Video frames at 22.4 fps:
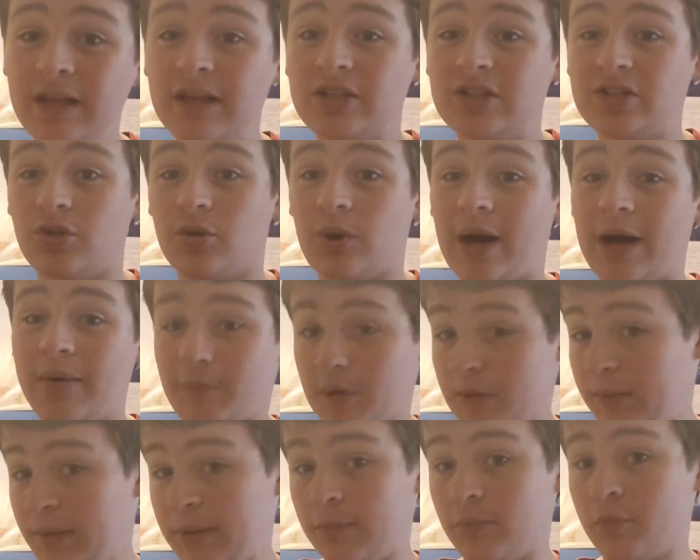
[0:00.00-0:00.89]
So I
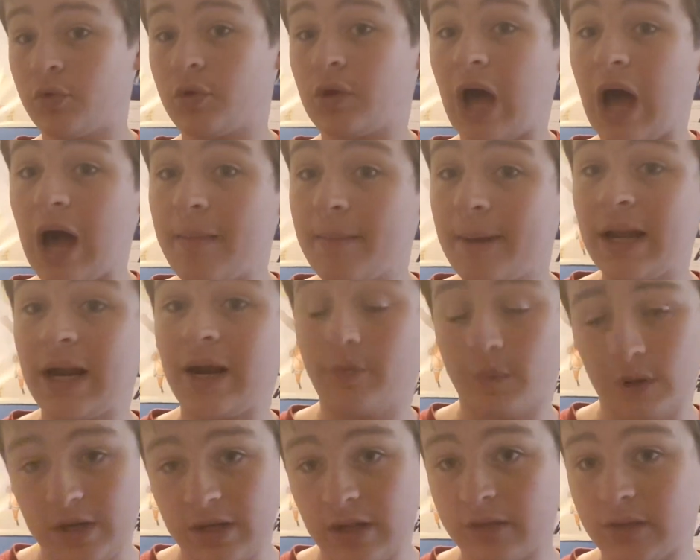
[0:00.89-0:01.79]
want to play Mortal Kombat. I
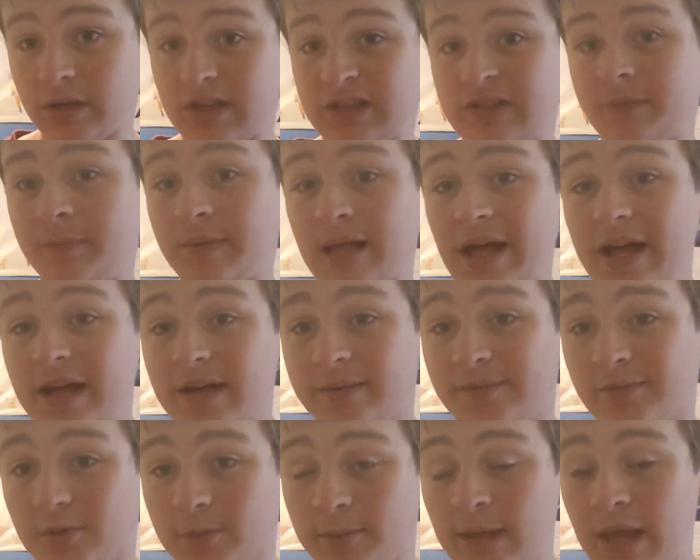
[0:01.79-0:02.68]
want to unlock the platinum
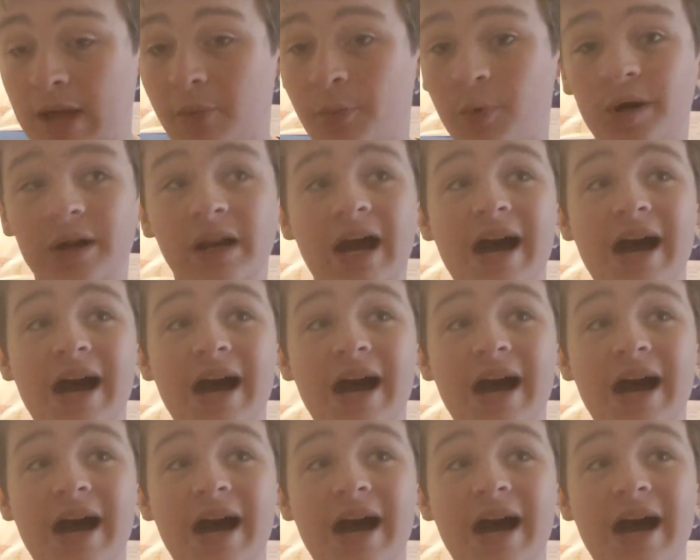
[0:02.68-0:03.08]
for MK1.